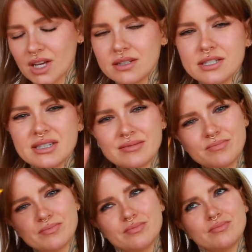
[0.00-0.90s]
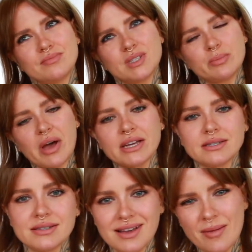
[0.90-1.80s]
little
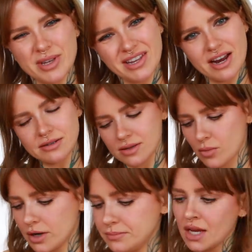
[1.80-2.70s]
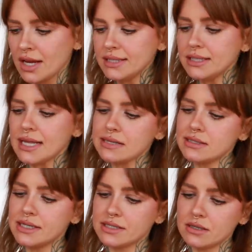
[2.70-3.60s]
spice up in the air somewhere. And then
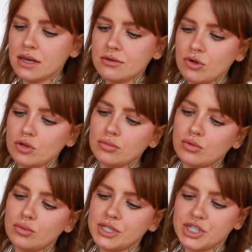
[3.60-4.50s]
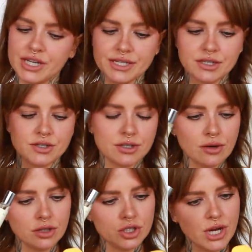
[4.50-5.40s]
lastly is another rollerball, which is
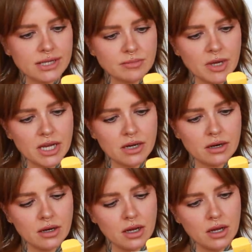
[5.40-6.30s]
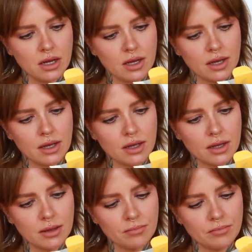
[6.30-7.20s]
Solar Jasmine.
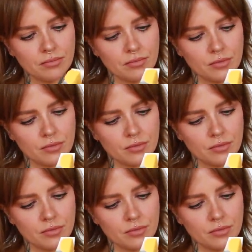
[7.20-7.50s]
Um,